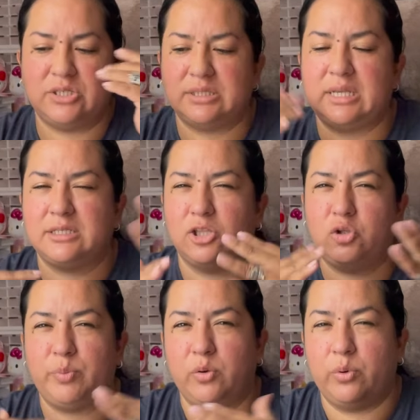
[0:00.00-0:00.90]
just takes a
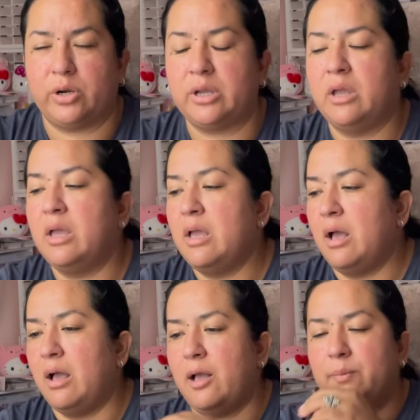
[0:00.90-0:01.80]
little bit of work.
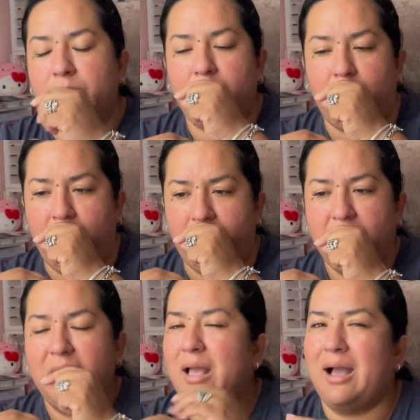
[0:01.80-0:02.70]

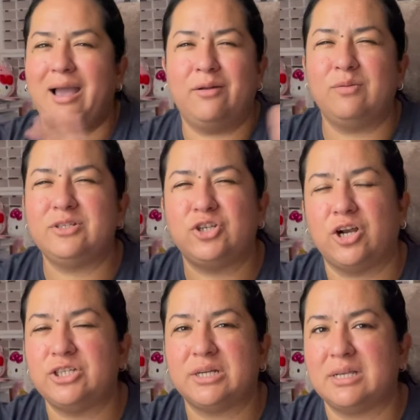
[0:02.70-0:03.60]
I don't
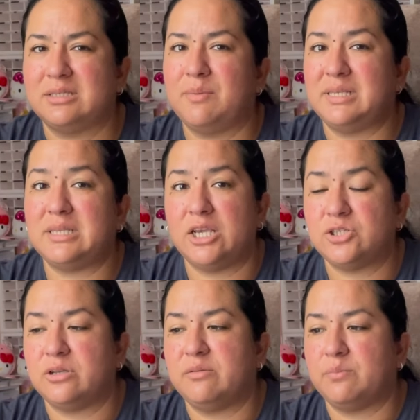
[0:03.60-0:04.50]
charge a
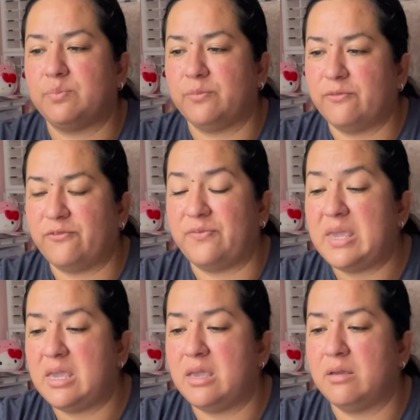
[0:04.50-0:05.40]
customization
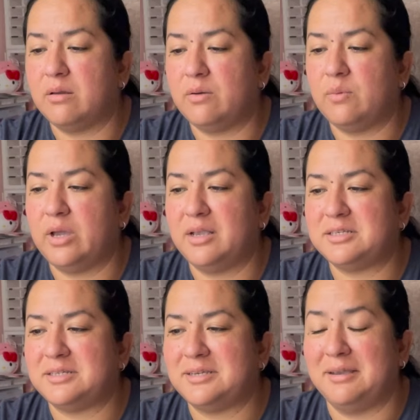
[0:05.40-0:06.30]
fee,
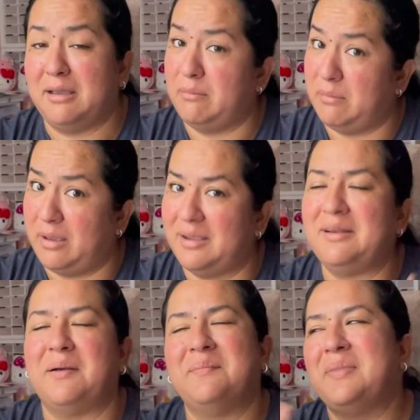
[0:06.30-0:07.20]
which I might,
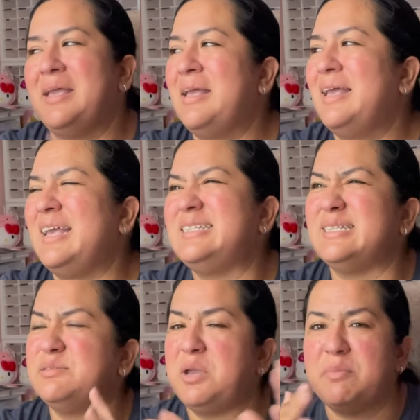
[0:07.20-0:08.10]
no, it's
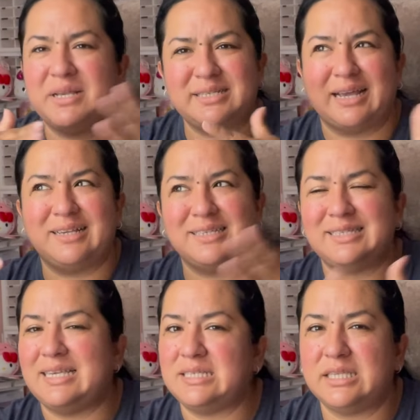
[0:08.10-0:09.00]
just weird because I could just
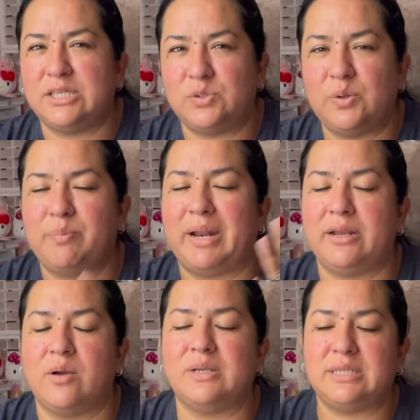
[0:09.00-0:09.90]
easily do it, but I
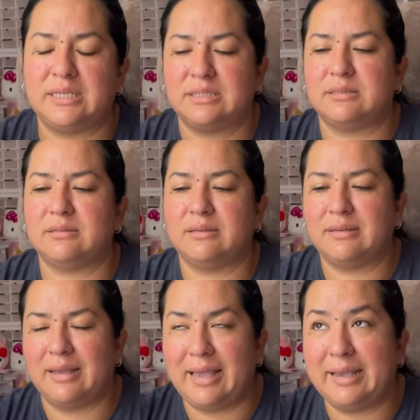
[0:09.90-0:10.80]
know it takes,
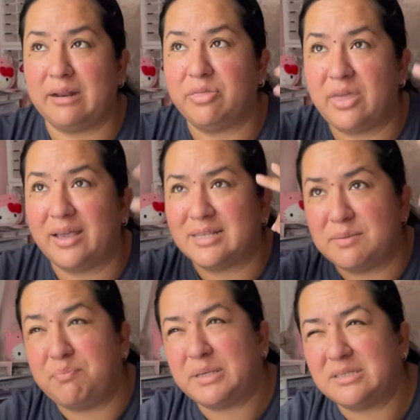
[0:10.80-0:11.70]
I gotta think as a
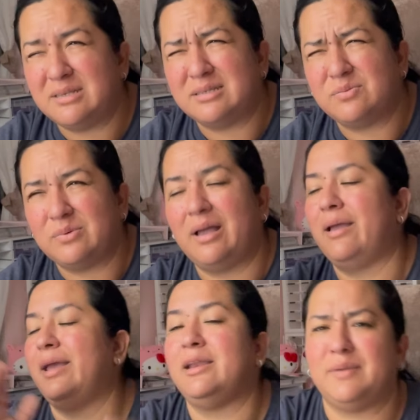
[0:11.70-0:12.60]
business.
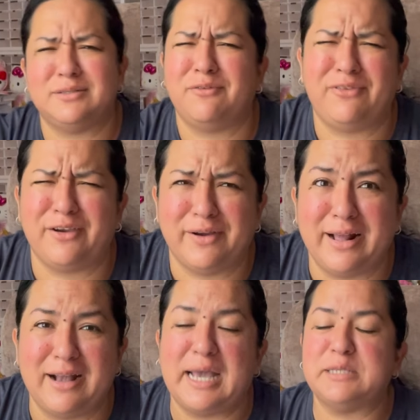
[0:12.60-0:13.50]
Anyways, we'll figure it
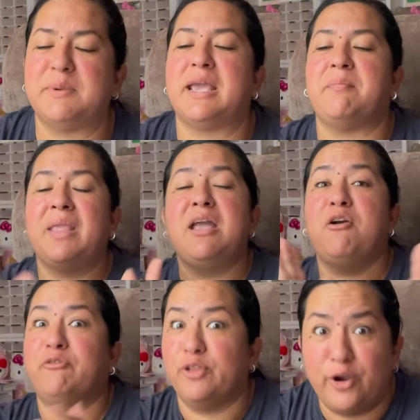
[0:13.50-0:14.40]
out, guys. But yeah,
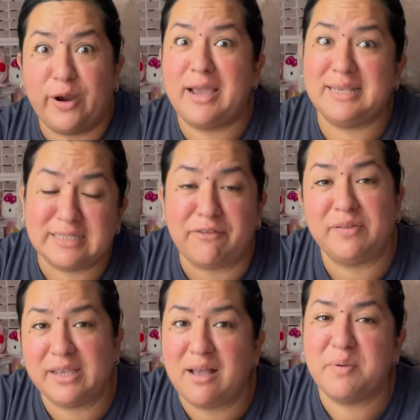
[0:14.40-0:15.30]
Flora is
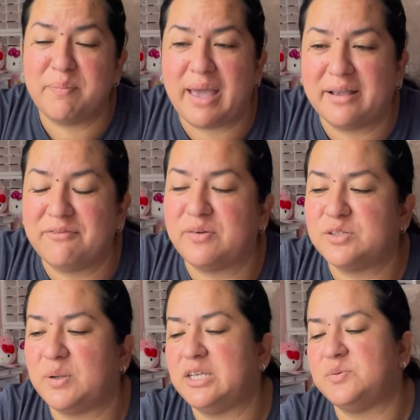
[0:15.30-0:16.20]
definitely coming back for
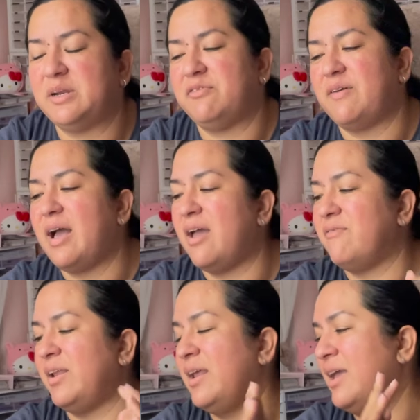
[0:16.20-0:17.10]

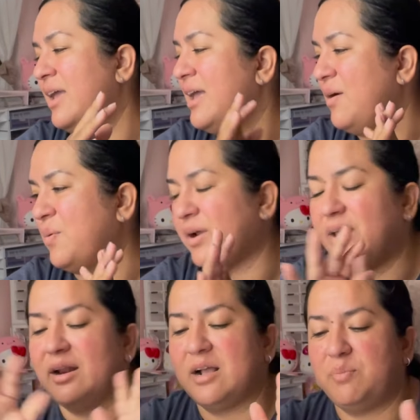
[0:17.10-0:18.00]
2025 and
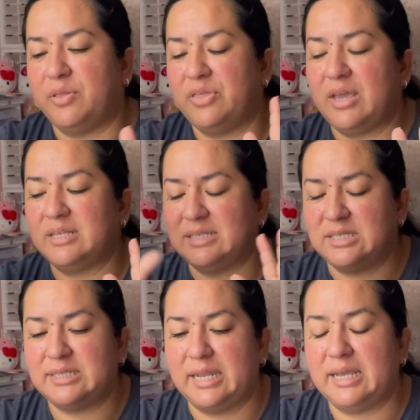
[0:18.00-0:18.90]
working on a couple things,
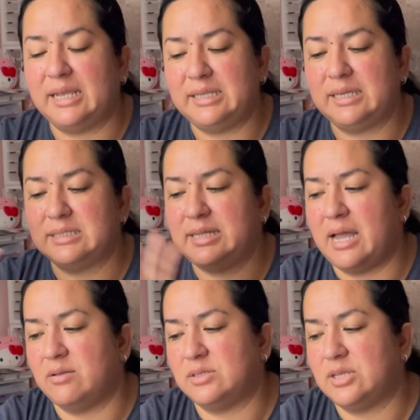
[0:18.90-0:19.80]
just getting ideas
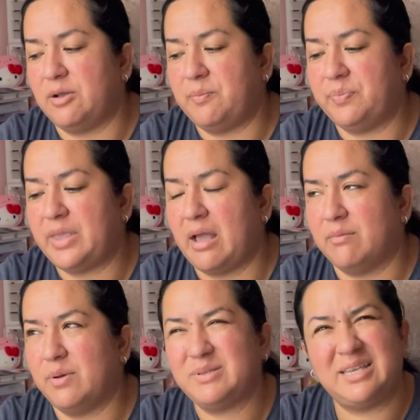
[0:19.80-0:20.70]
down. So yeah,
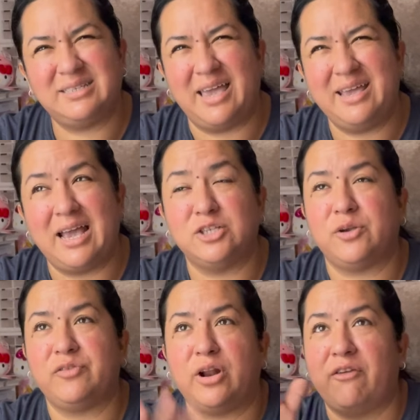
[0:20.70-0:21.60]
what was I saying? I
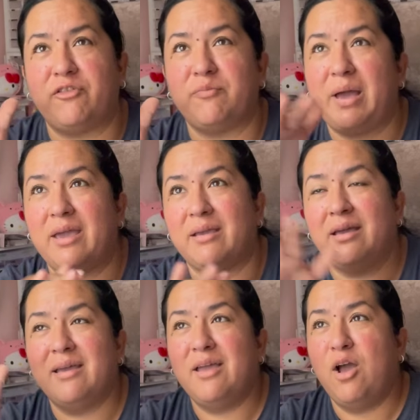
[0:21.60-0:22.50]
drifted off of my
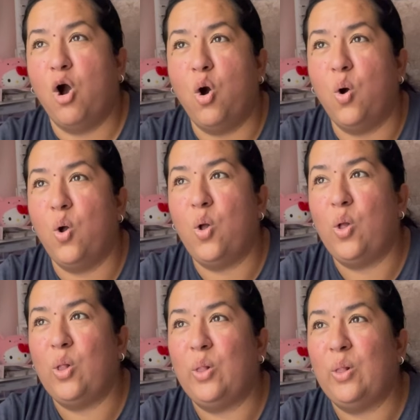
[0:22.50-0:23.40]

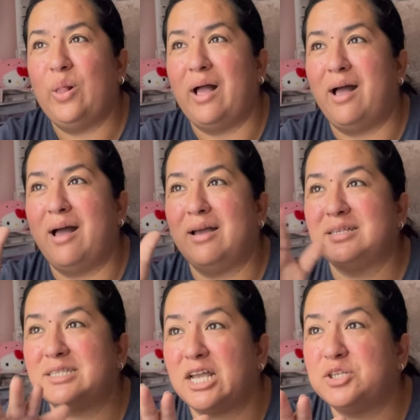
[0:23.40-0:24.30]
whole
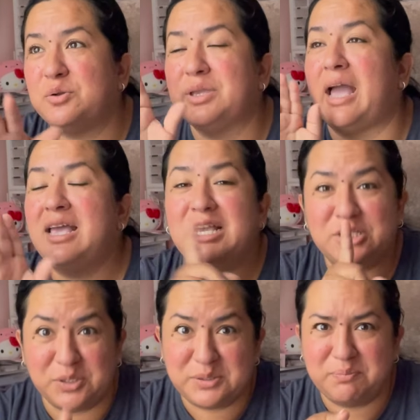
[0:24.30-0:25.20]
schedule. Yeah,
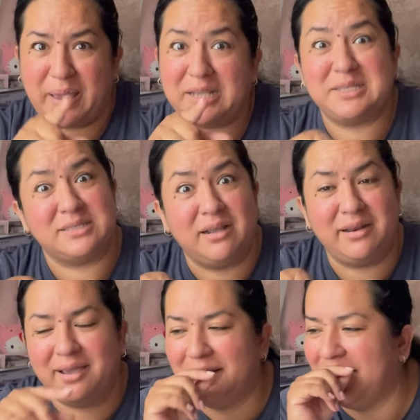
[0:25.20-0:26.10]
so back to
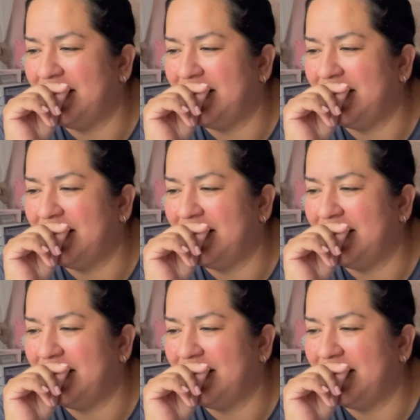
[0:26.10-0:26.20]
Sunday.